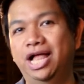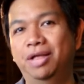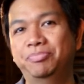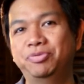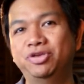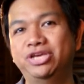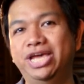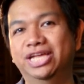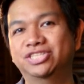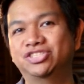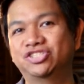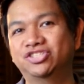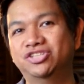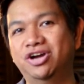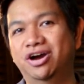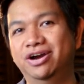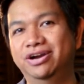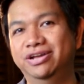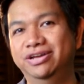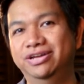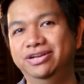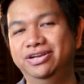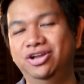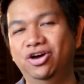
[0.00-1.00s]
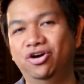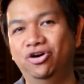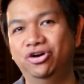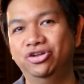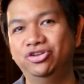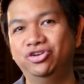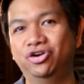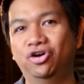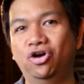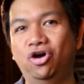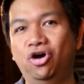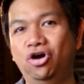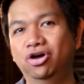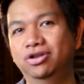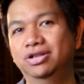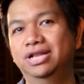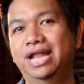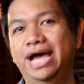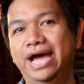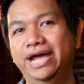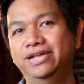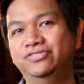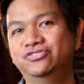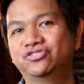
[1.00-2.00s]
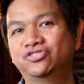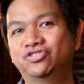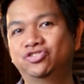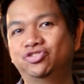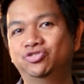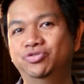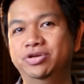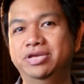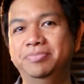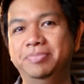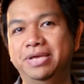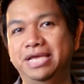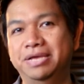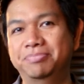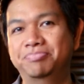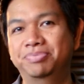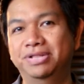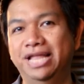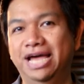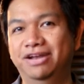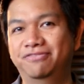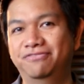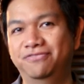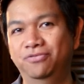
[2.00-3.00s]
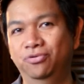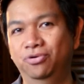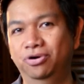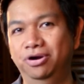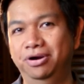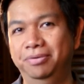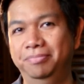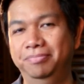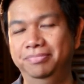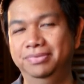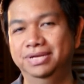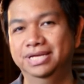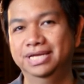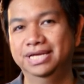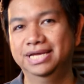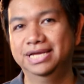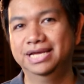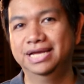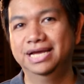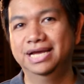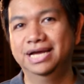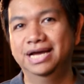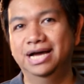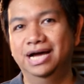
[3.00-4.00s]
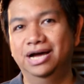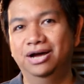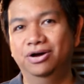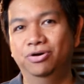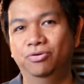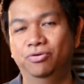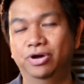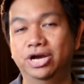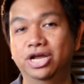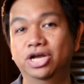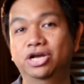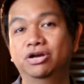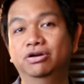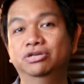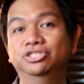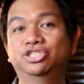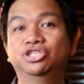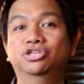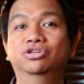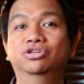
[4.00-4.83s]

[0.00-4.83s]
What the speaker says: you get started on your online streaming platform. I want to encourage you to